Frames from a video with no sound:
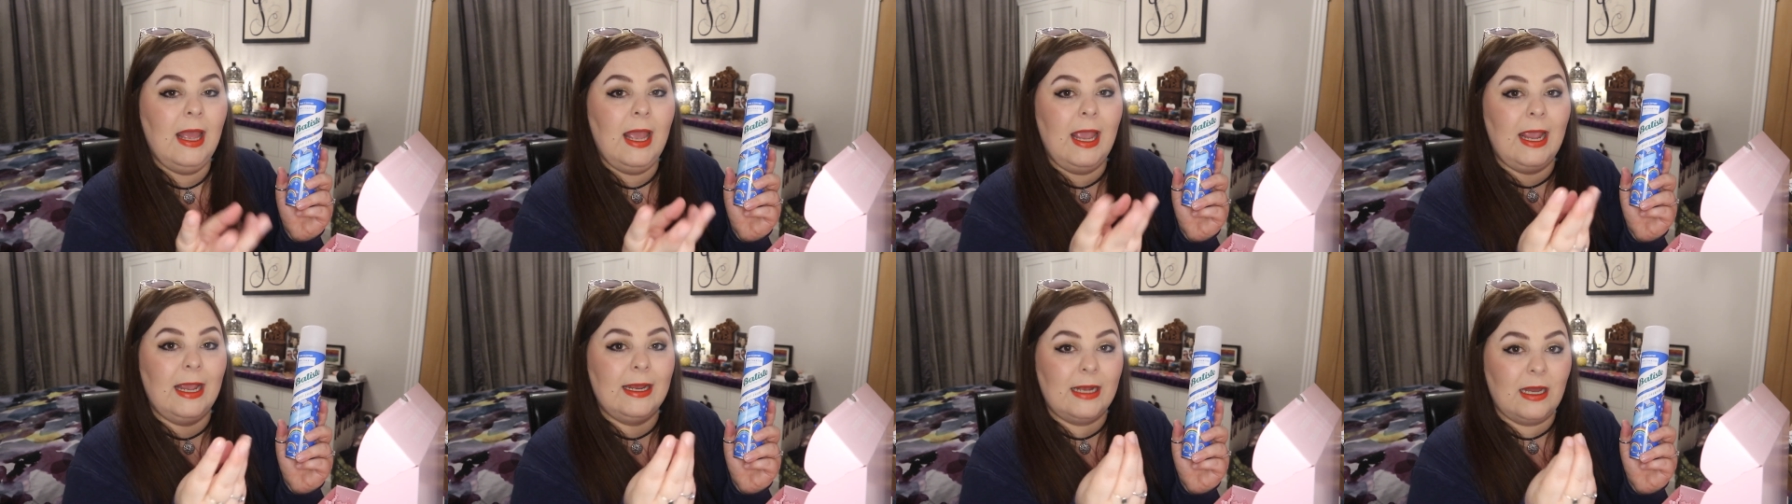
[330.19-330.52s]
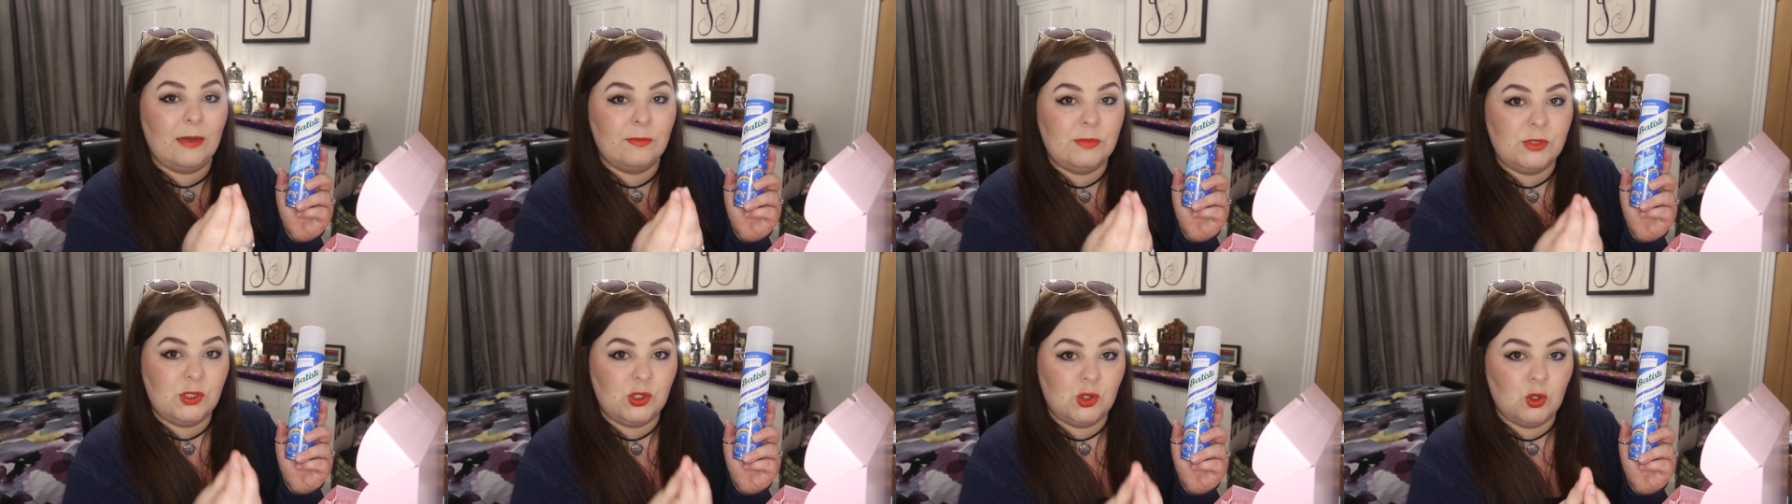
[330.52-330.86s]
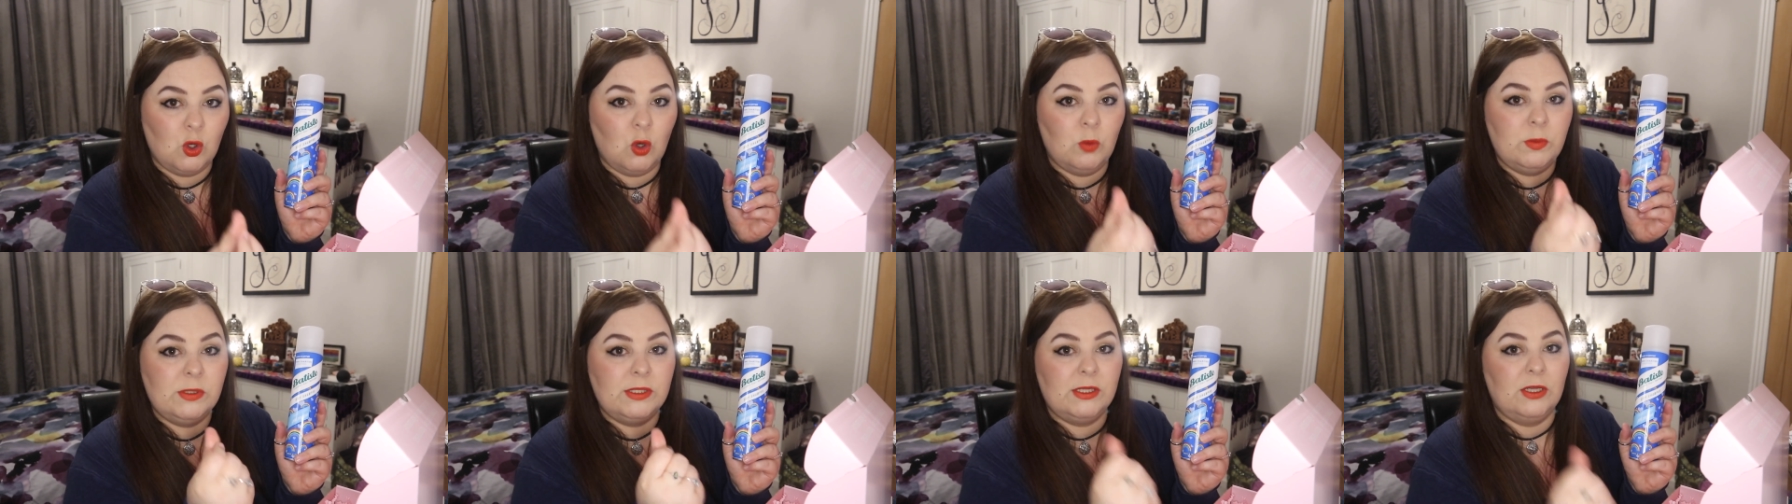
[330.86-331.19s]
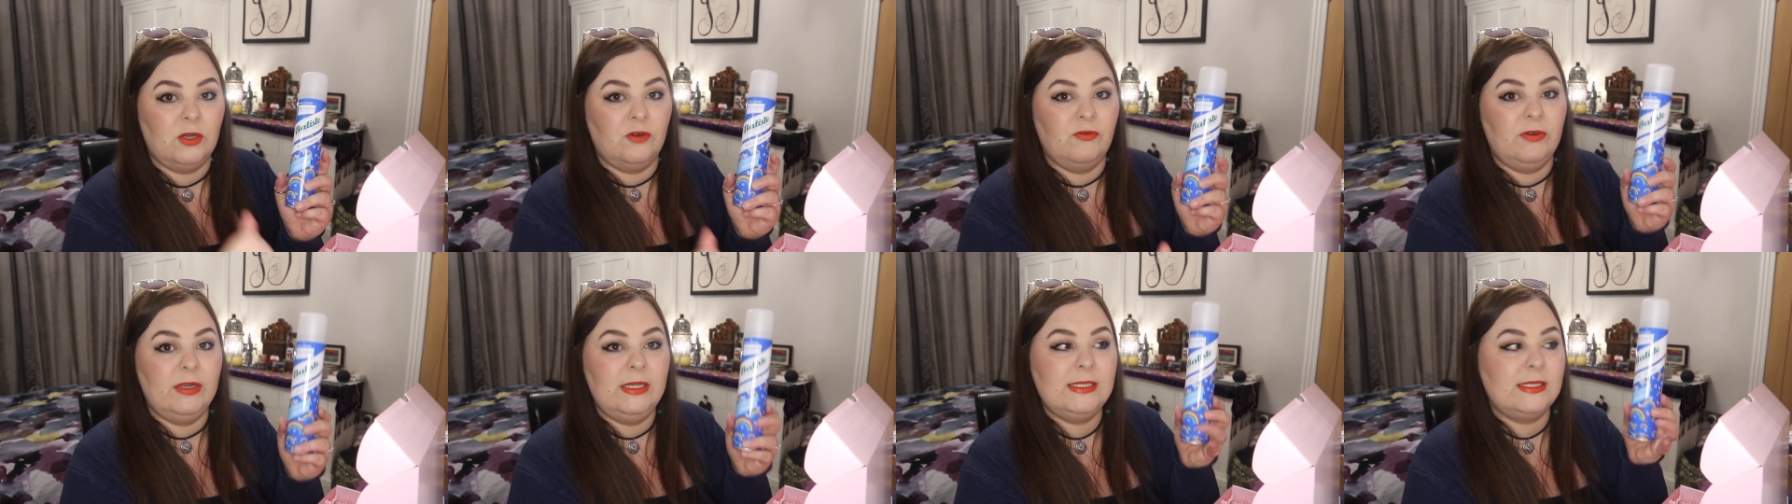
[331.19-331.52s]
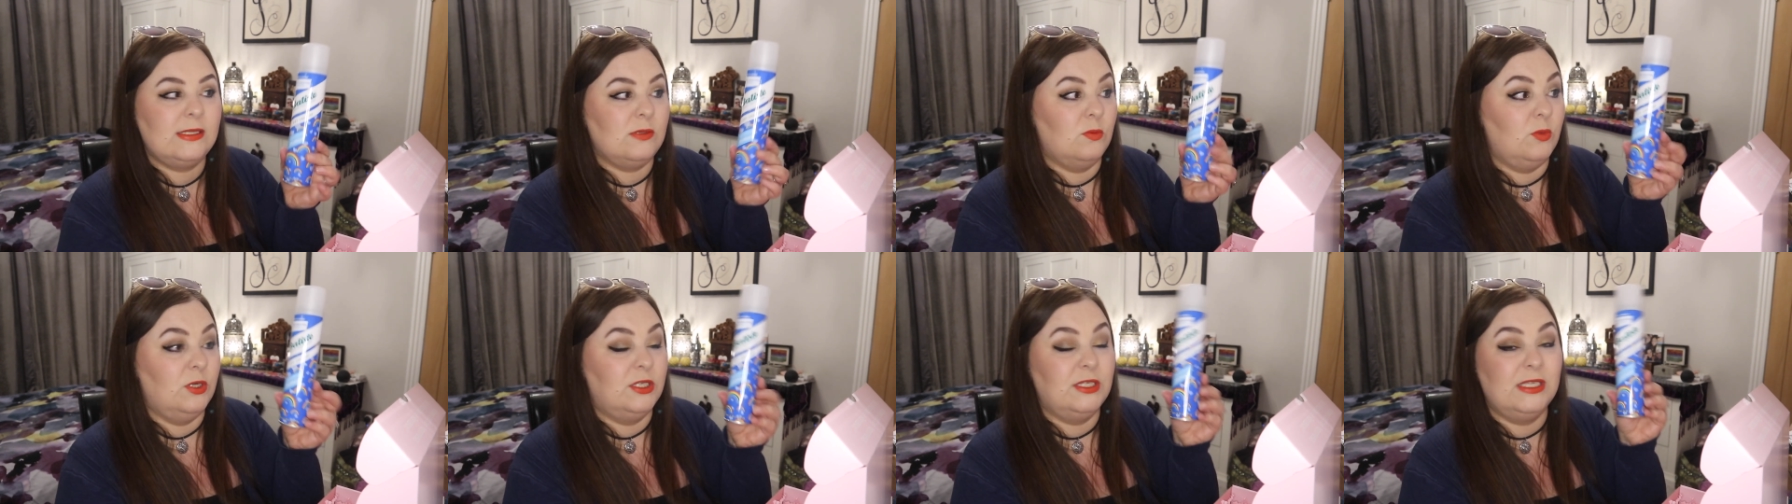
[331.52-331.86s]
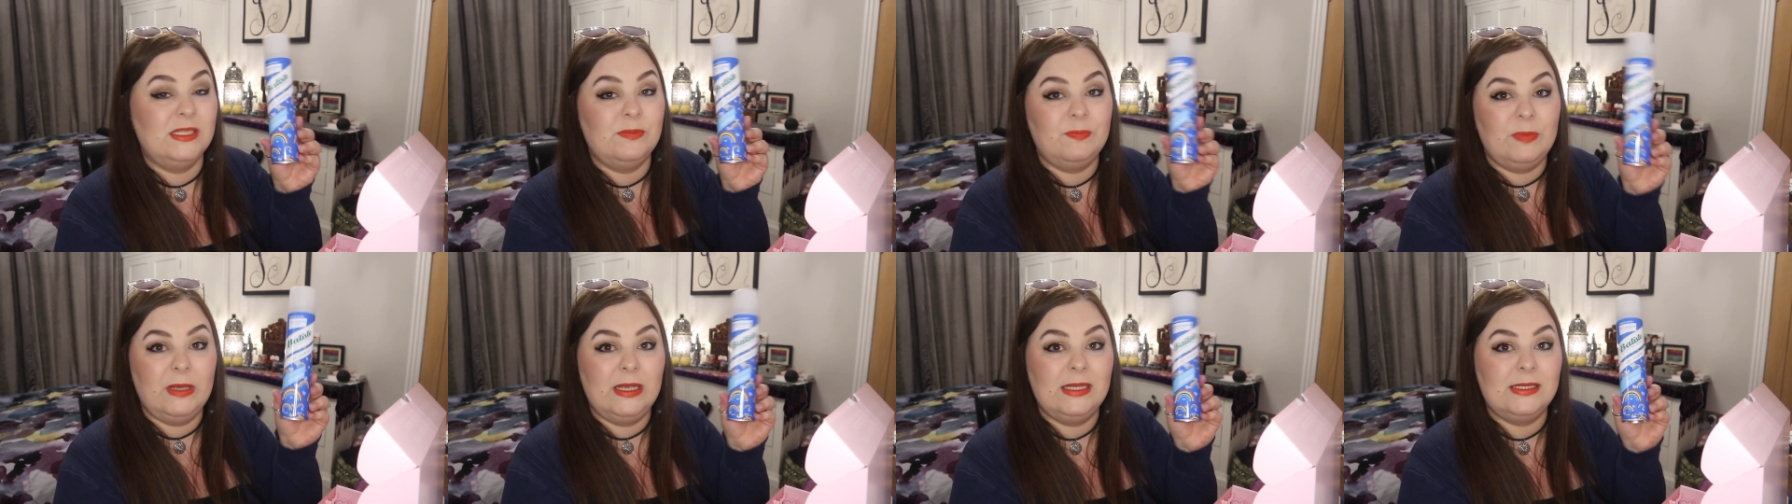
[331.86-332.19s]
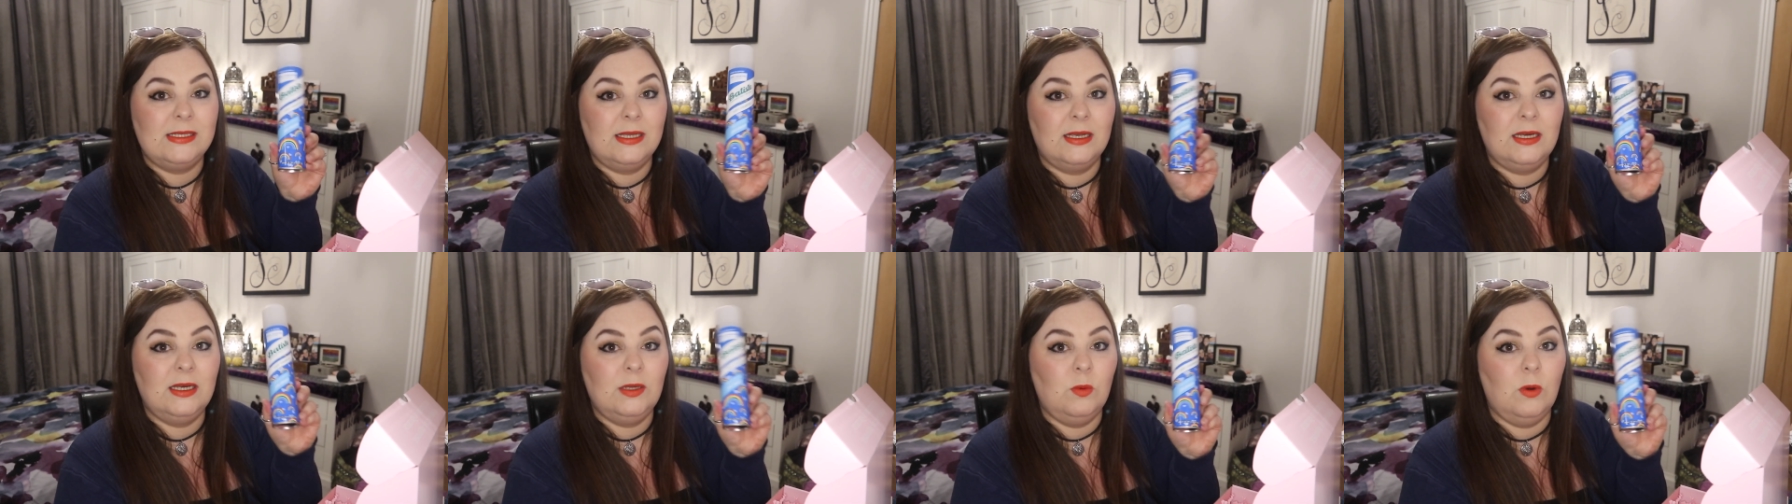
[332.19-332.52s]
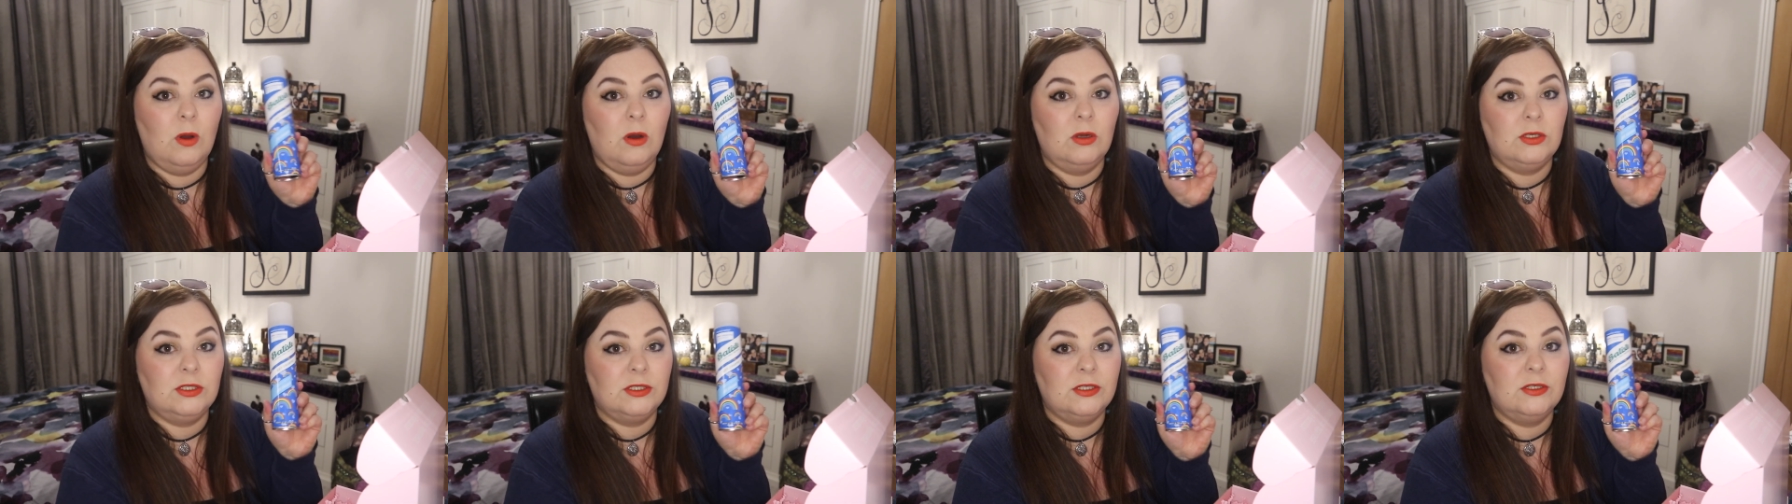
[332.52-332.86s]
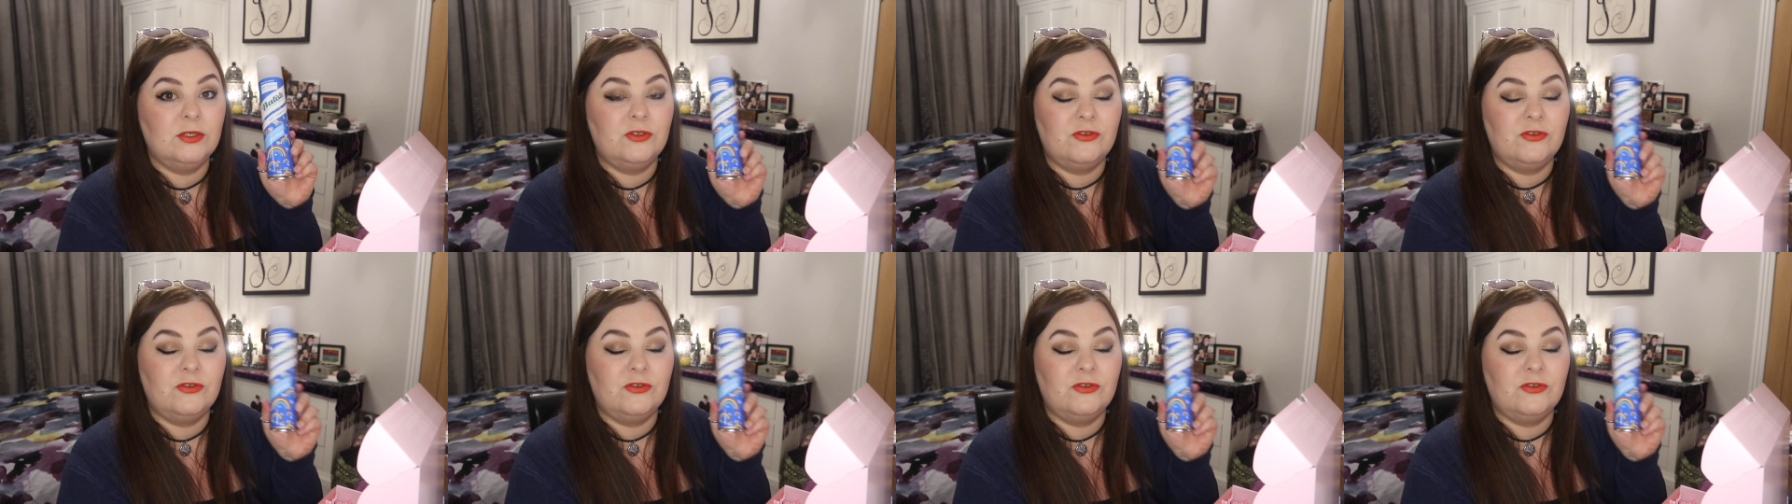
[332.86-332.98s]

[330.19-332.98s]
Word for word: it absorbs the grease which is basically what